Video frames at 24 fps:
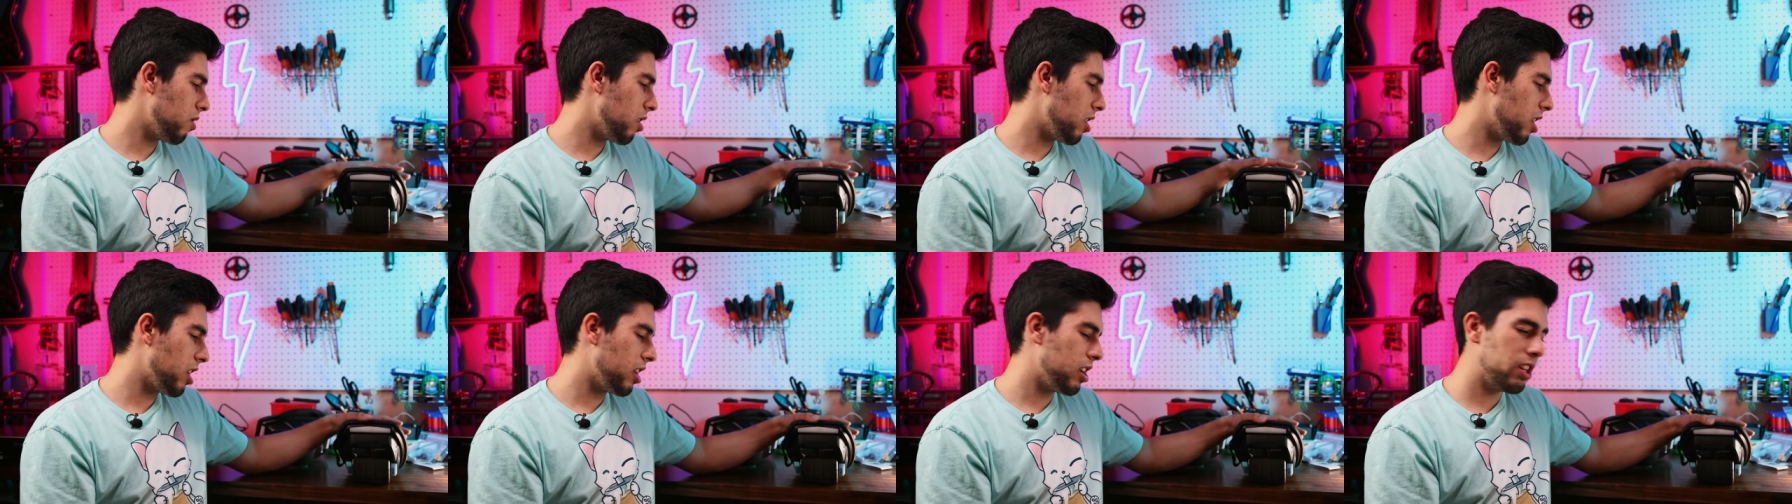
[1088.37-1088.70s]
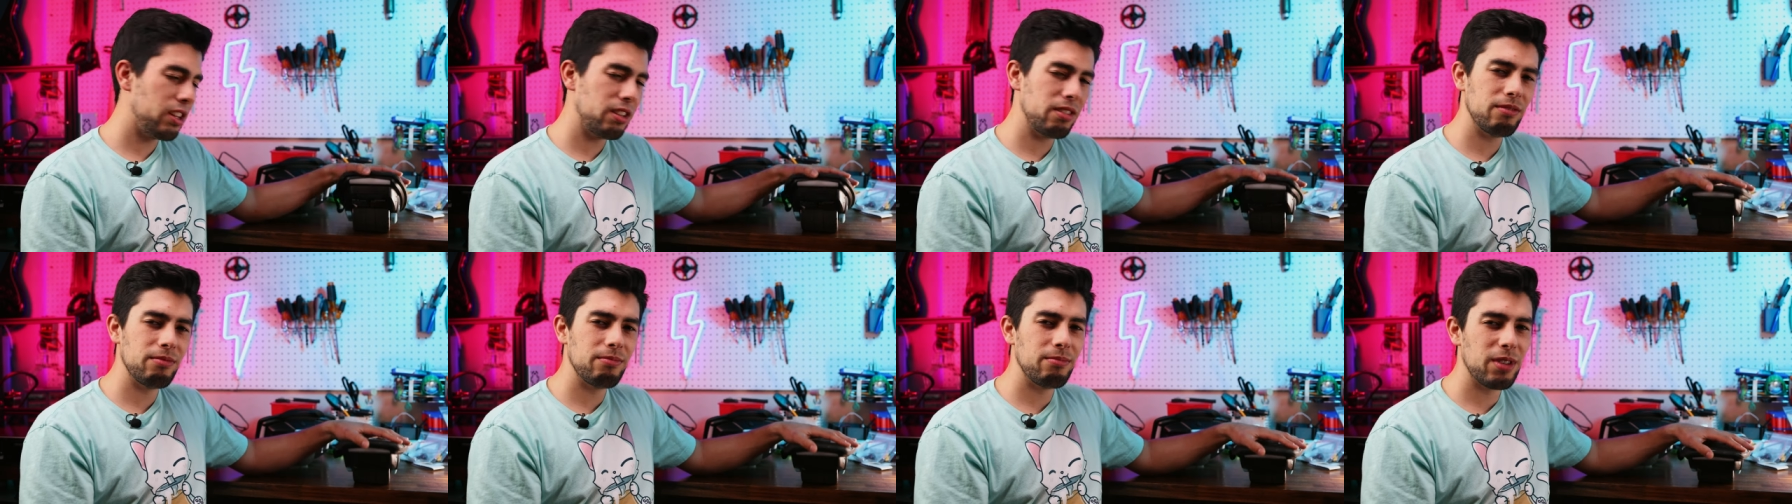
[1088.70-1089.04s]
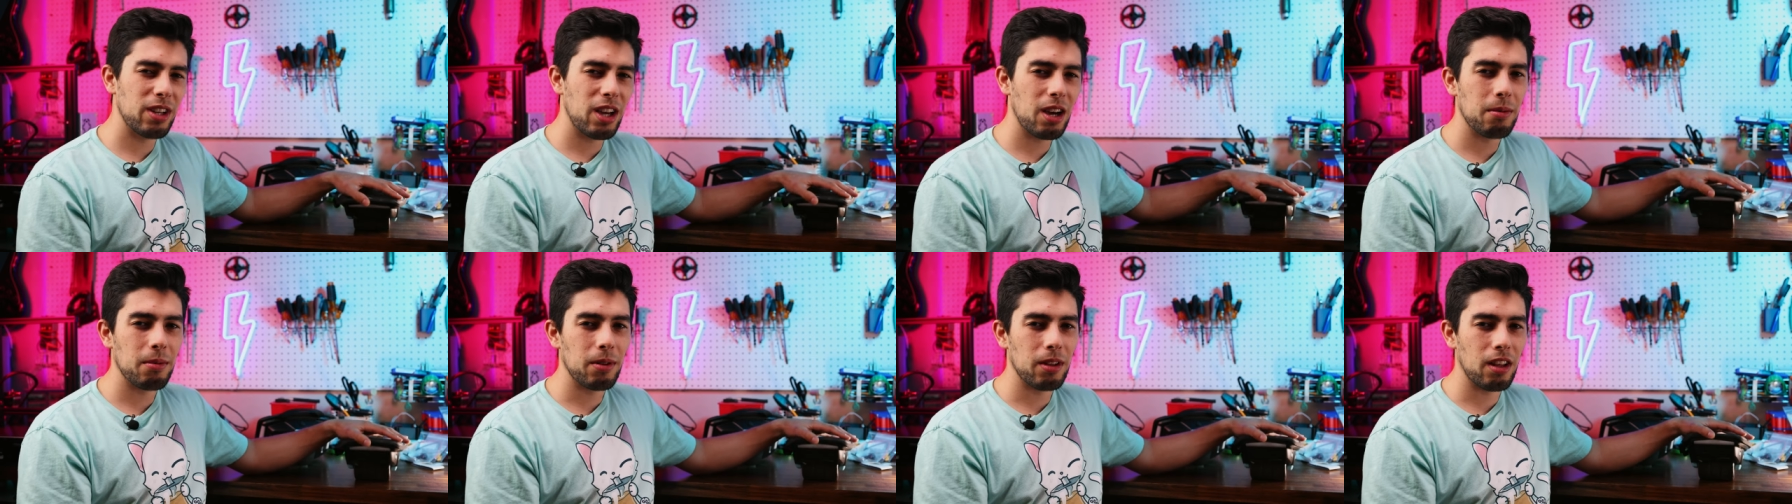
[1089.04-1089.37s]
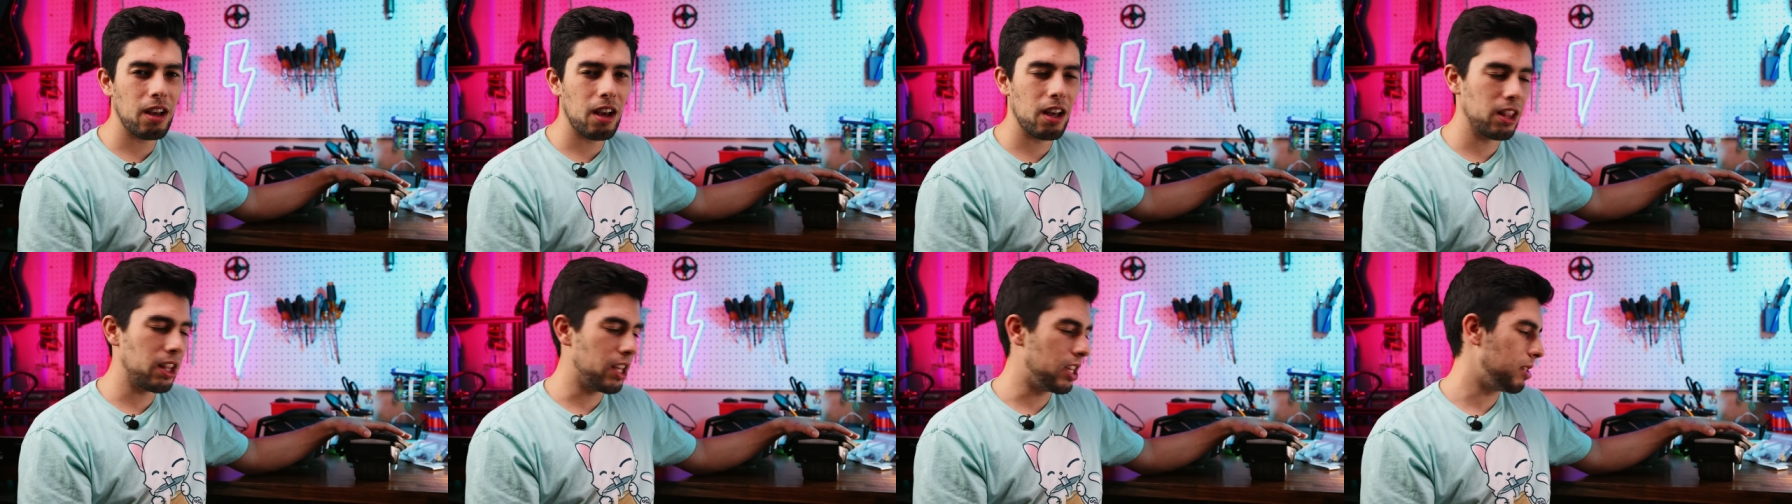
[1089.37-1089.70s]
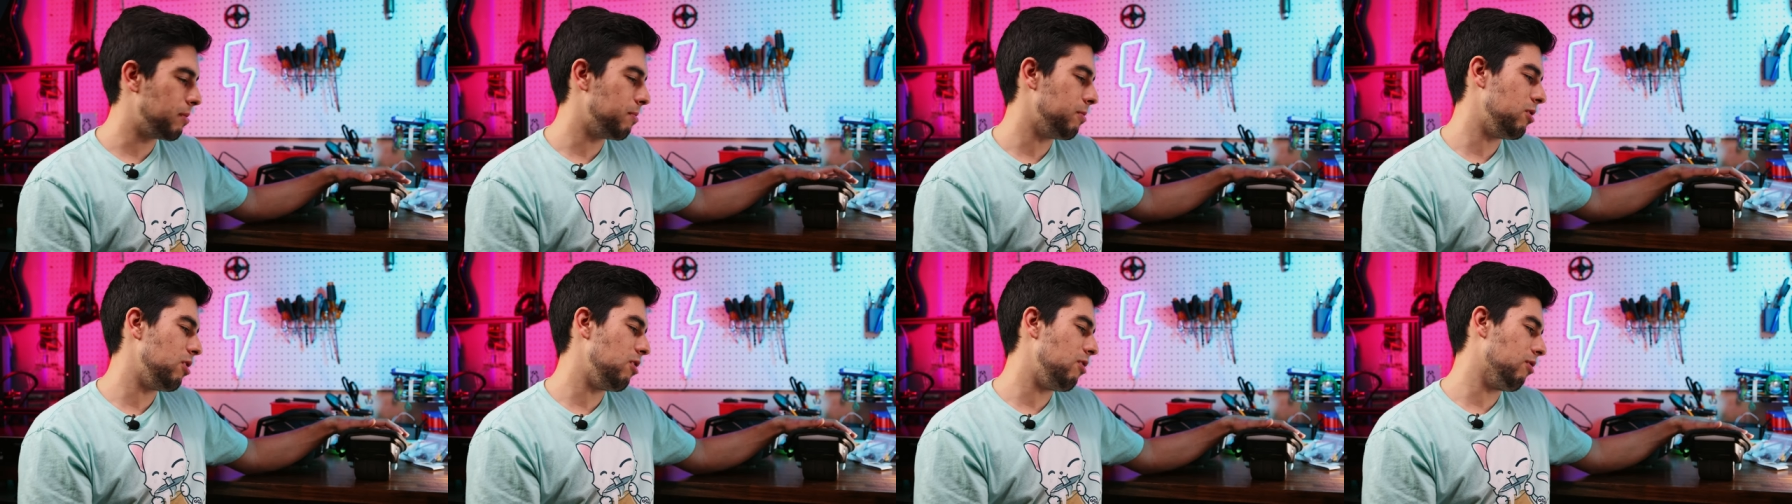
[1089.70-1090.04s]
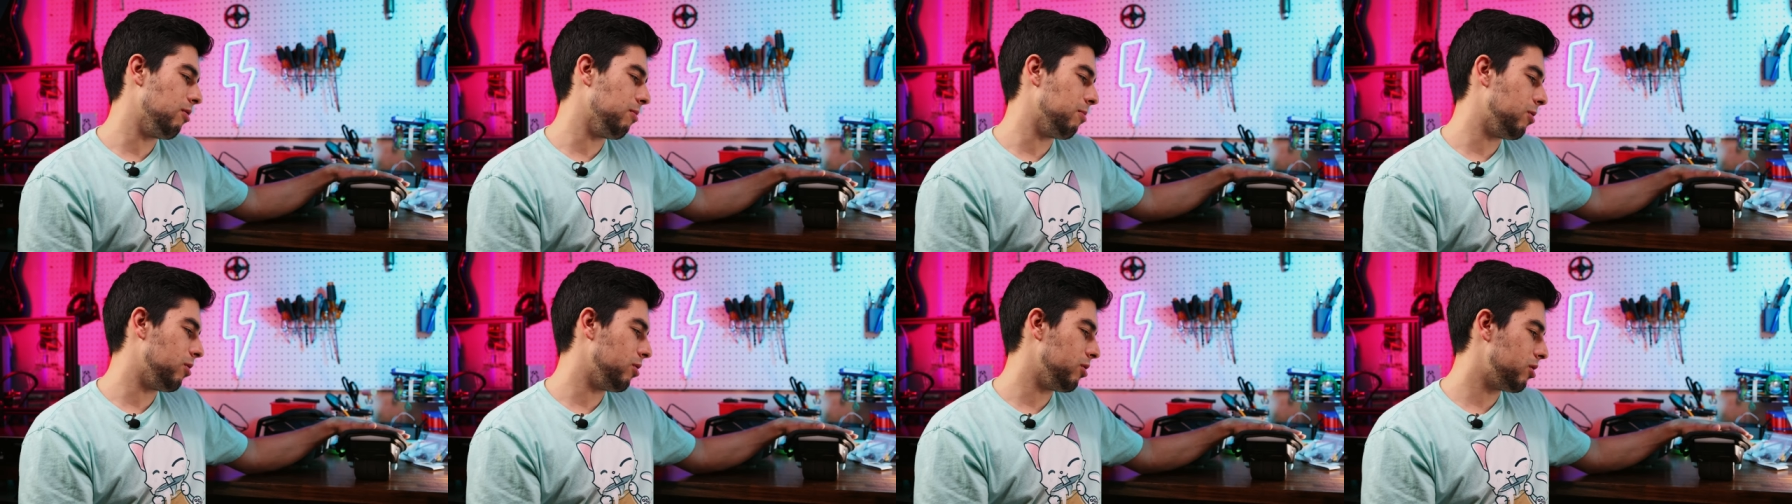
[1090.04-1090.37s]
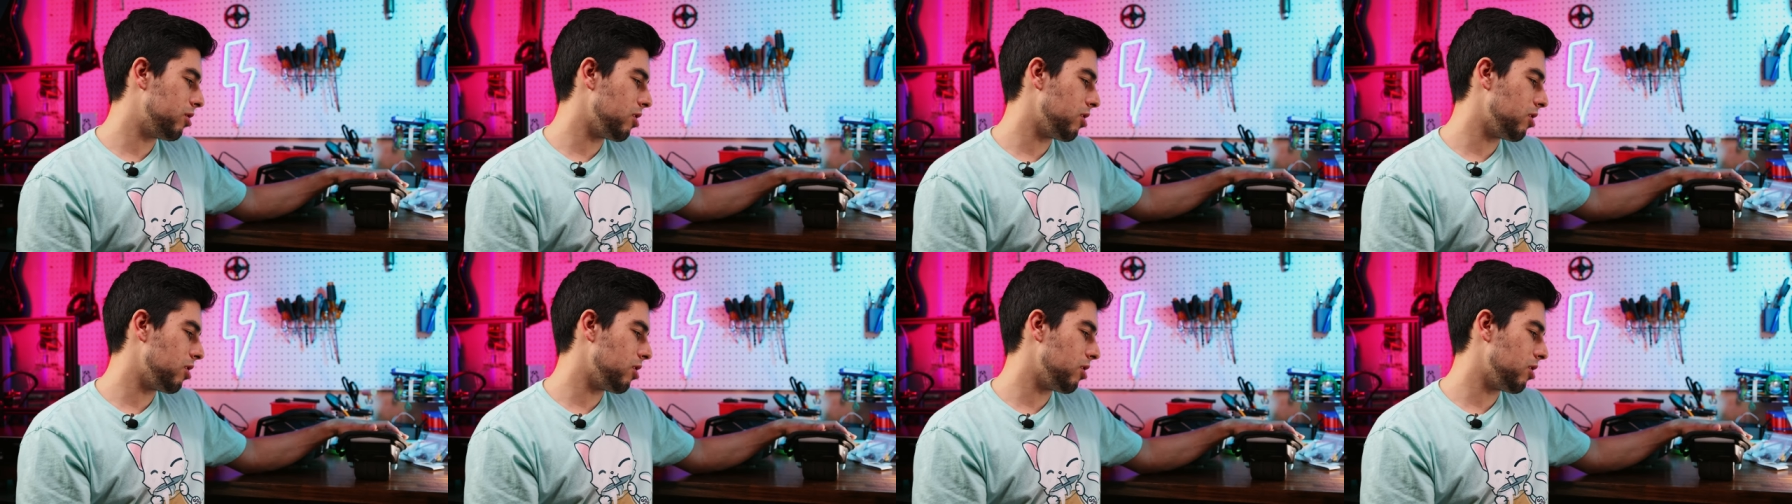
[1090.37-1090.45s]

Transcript: uh, become a lot less maneuverable.